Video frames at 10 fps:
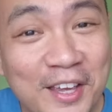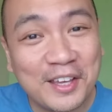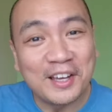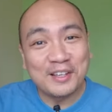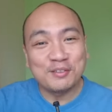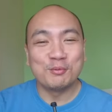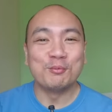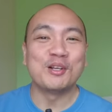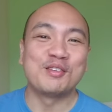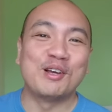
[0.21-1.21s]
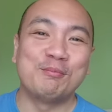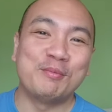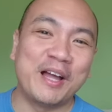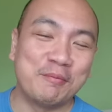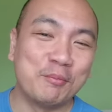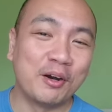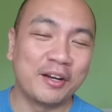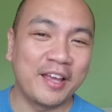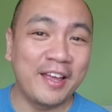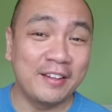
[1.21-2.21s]
Hey guys, what's up? I'm
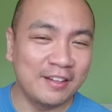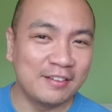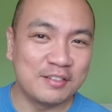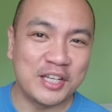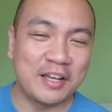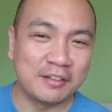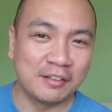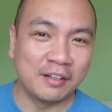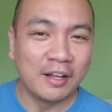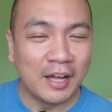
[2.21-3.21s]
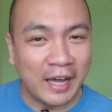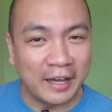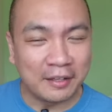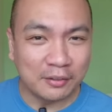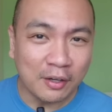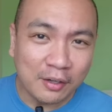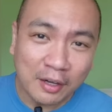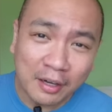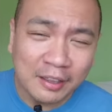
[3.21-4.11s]
Mark, and in this channel, I talk